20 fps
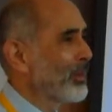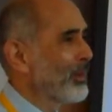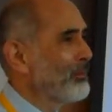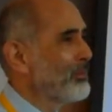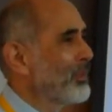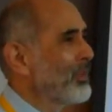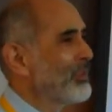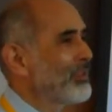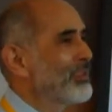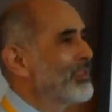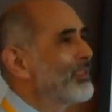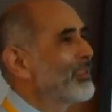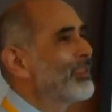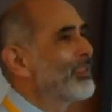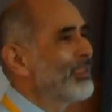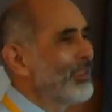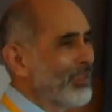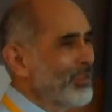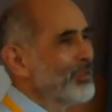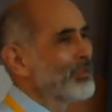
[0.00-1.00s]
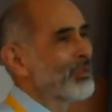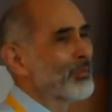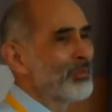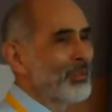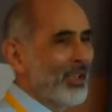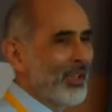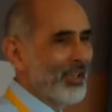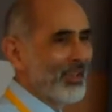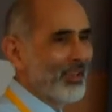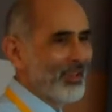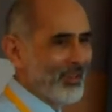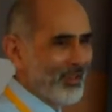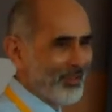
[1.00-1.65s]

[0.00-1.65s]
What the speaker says: I mean, there's tons of data